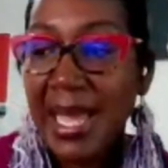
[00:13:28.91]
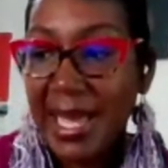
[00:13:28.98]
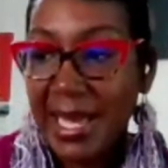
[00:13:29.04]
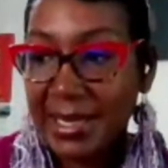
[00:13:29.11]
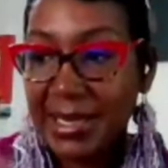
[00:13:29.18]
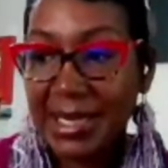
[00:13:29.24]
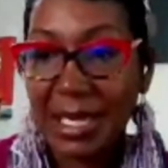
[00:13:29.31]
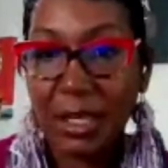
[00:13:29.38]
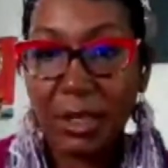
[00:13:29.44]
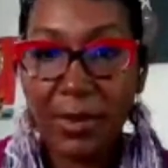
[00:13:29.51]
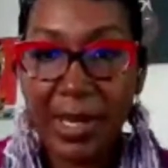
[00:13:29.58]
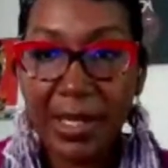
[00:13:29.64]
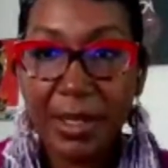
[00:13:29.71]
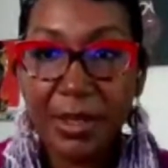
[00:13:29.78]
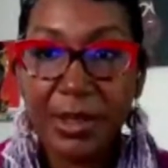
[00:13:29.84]

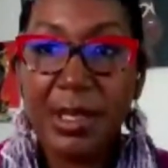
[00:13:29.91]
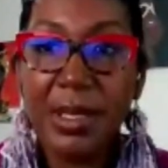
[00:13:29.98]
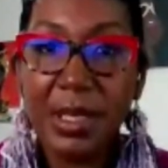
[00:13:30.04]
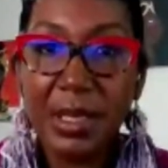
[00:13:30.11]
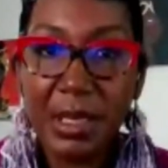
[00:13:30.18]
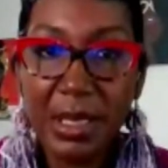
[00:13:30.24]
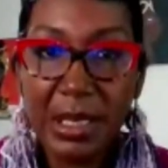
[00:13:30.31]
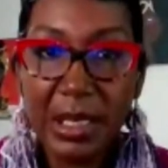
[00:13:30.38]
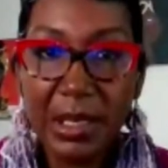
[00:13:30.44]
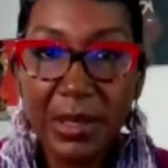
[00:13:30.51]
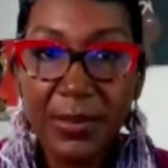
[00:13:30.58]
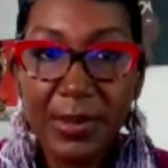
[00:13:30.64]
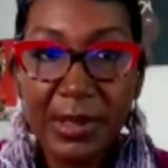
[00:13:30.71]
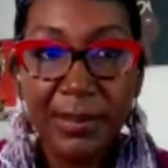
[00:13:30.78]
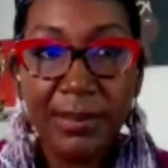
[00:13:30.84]
accelerators,
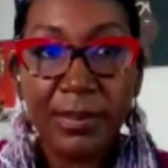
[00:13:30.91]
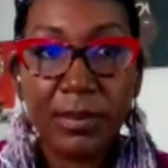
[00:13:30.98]
initiatives,